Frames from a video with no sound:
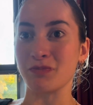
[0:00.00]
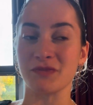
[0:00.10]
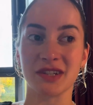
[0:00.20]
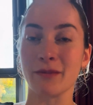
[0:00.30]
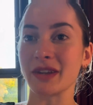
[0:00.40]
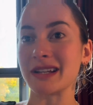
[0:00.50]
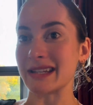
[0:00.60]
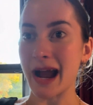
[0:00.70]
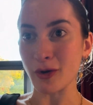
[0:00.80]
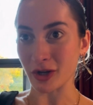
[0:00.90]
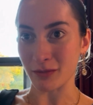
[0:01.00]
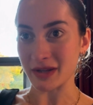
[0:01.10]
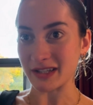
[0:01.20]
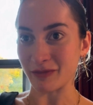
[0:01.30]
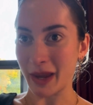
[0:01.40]
something down on a
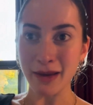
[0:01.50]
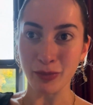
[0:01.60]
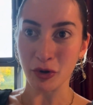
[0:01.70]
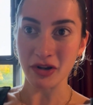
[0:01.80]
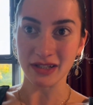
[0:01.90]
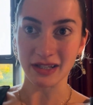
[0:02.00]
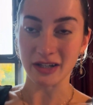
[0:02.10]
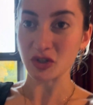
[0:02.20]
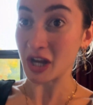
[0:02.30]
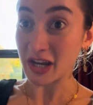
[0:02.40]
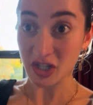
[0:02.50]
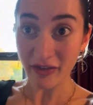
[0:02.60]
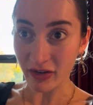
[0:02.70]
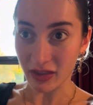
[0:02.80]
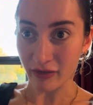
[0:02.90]
piece of paper and it's going to change
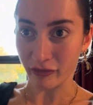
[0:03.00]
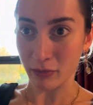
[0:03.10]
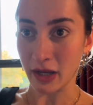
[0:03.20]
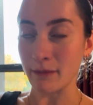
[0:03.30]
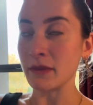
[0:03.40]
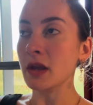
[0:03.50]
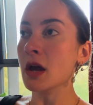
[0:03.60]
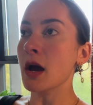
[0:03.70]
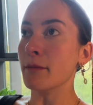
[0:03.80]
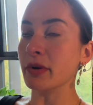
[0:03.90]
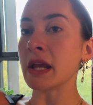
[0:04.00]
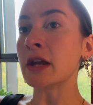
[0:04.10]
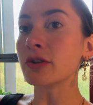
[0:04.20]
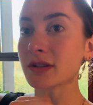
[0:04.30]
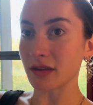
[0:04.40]
everything for me. But
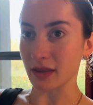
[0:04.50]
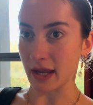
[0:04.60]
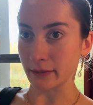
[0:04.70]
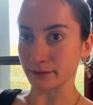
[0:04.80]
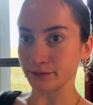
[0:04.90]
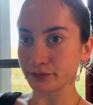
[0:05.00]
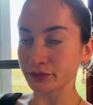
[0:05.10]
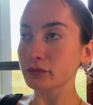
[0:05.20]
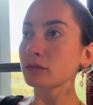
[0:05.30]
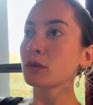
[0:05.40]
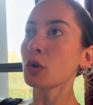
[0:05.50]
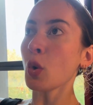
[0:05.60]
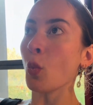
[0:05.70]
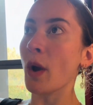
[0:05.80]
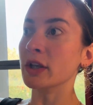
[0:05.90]
here's the thing.
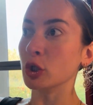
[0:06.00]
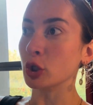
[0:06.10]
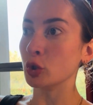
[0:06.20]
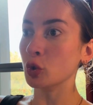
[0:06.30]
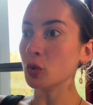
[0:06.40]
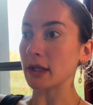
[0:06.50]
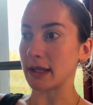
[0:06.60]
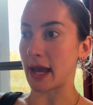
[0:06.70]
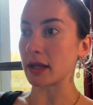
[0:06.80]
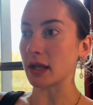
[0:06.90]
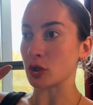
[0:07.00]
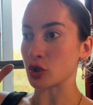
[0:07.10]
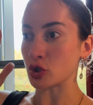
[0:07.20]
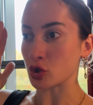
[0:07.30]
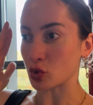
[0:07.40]
When you get
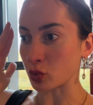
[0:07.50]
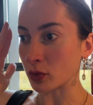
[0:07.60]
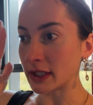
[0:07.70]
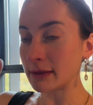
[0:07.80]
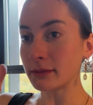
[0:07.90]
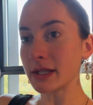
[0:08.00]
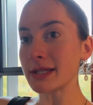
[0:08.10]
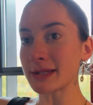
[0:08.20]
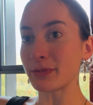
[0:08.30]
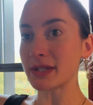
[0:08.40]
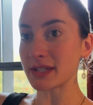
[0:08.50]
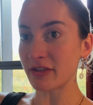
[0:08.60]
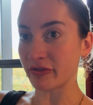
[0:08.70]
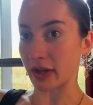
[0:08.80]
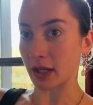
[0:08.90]
extremely
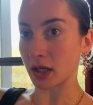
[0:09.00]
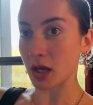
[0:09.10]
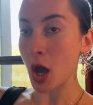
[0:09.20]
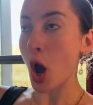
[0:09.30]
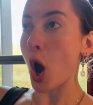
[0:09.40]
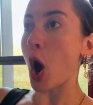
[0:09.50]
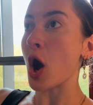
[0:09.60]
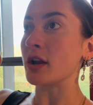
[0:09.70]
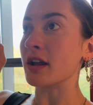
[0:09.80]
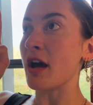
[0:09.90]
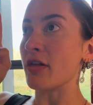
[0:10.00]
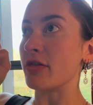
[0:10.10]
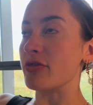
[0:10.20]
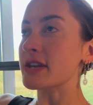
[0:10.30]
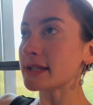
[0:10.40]
specific on,
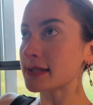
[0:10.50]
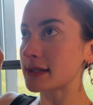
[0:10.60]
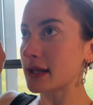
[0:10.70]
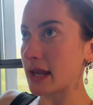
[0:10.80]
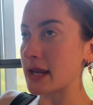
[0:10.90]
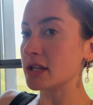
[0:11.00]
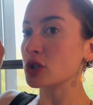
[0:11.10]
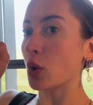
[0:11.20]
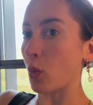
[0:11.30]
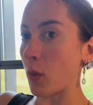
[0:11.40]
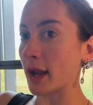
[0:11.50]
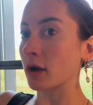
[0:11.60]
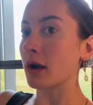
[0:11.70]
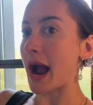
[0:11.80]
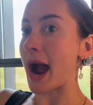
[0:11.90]
this is
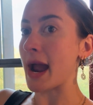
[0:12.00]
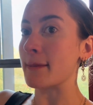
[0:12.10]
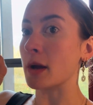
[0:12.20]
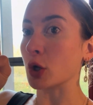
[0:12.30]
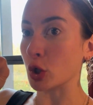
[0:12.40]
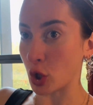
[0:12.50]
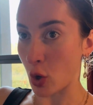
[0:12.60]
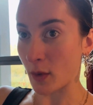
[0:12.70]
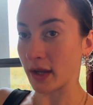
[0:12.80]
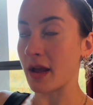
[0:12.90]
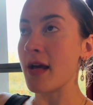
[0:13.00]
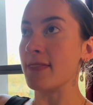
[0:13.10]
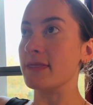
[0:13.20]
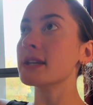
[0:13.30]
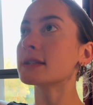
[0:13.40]
where I'm going,
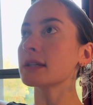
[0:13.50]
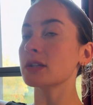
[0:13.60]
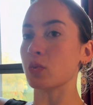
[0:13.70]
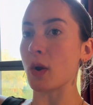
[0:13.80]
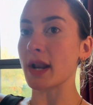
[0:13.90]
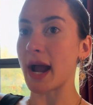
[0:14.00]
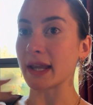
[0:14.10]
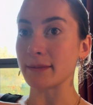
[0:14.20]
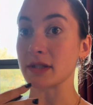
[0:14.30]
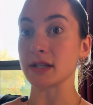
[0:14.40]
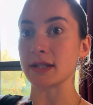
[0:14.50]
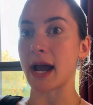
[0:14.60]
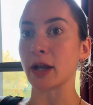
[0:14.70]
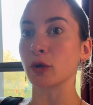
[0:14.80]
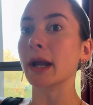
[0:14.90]
this is what I am
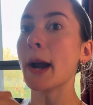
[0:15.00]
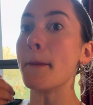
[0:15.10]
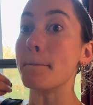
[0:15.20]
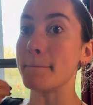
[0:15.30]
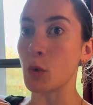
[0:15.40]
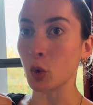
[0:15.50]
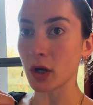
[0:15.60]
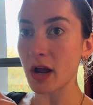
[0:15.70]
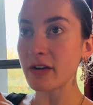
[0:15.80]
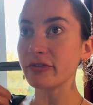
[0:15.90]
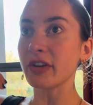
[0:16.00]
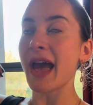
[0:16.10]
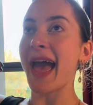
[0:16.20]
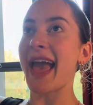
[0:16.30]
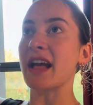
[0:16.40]
desiring more of,
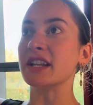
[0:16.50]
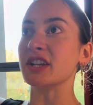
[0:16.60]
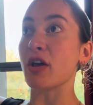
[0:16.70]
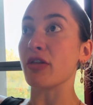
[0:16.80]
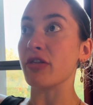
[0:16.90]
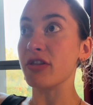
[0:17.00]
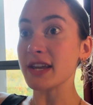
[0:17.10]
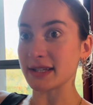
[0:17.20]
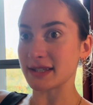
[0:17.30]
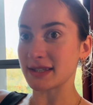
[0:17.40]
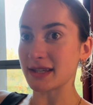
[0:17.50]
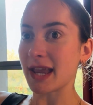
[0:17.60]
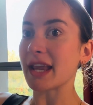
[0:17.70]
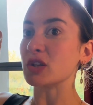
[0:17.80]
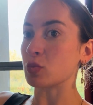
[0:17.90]
and this
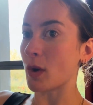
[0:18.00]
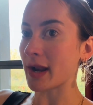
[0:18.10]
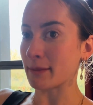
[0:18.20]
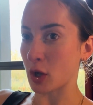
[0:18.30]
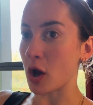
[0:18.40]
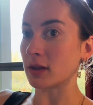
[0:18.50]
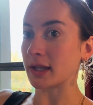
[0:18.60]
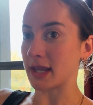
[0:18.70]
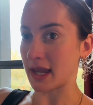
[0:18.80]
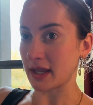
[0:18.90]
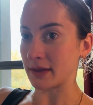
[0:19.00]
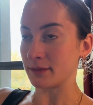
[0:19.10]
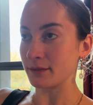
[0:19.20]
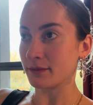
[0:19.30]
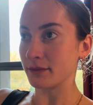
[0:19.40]
is what I'm calling in.